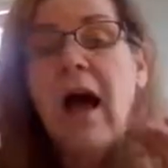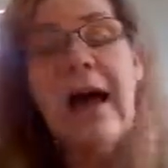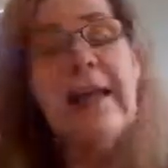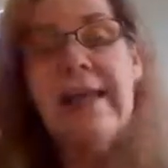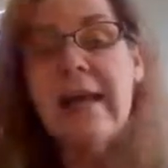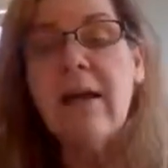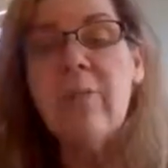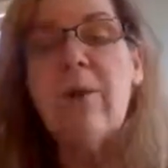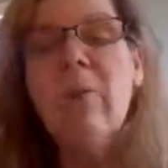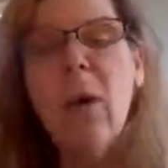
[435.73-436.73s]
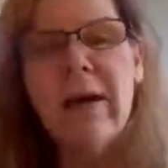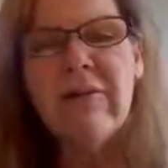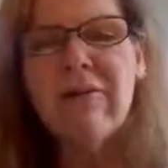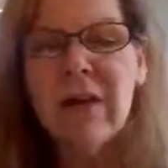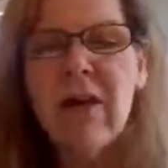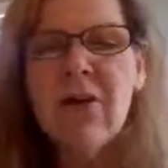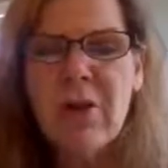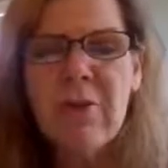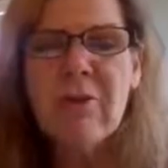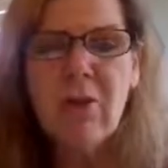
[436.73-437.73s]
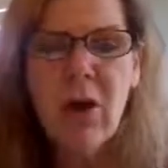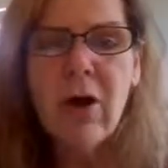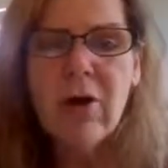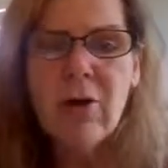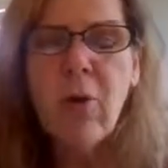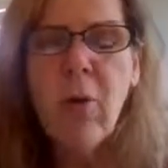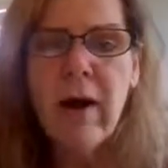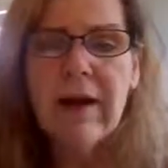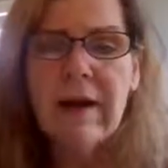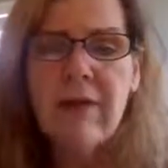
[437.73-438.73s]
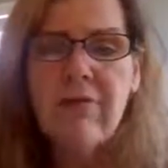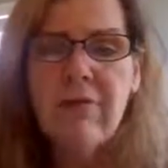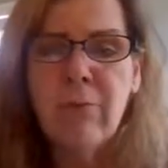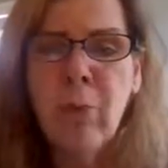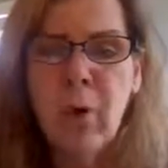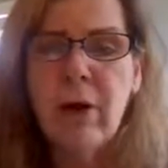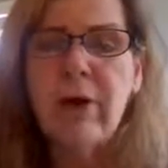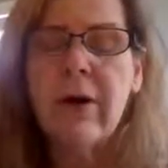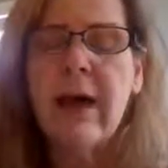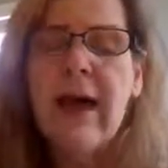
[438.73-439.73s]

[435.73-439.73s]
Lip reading: again, we'd want to flush it with large quantities of water.